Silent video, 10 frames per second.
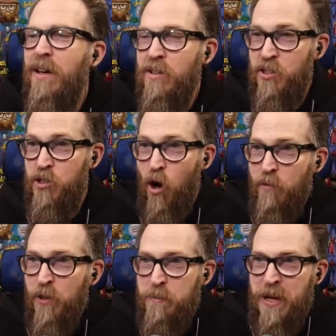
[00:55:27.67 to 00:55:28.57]

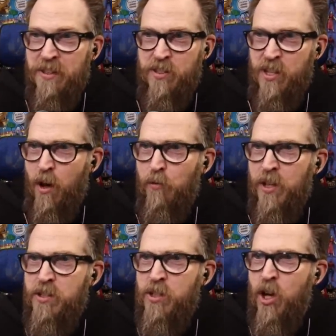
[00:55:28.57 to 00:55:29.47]
Starfleet being
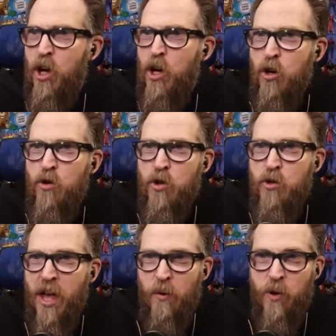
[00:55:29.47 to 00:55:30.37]
selfless. Who
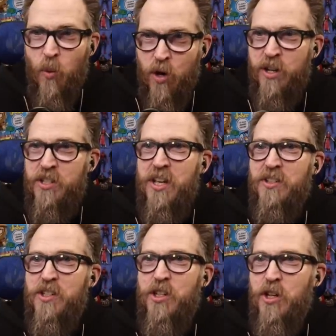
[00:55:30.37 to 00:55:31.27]
knew that would work?
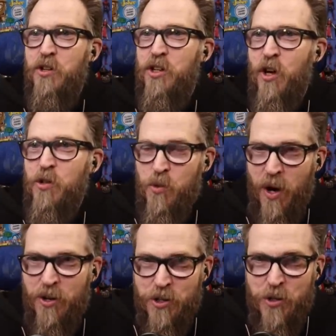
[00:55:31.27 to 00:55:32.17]
Says Good Ghost
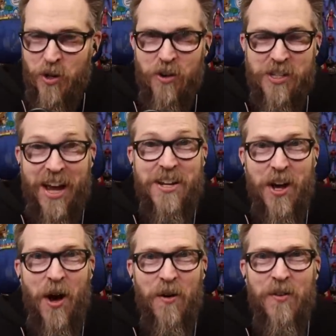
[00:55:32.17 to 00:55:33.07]
Rider two dollars. I
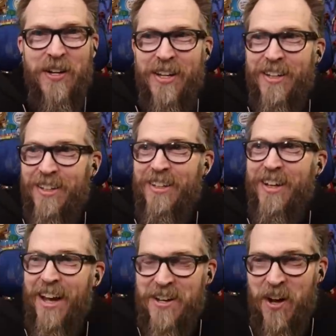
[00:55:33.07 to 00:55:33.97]
know,
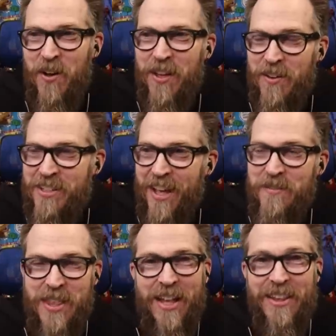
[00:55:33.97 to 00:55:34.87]
I know that was uh,
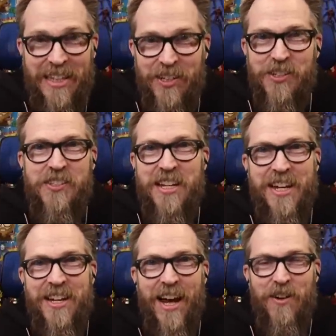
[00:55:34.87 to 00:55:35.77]
that little
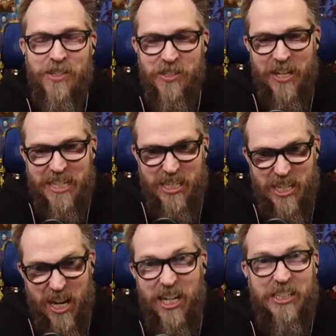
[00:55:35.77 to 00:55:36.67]
scene. I was just like,
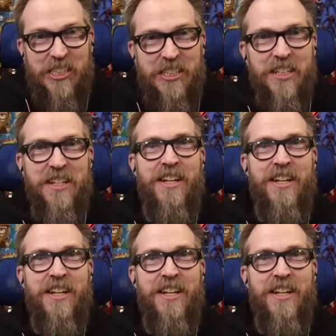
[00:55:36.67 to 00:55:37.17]
yes.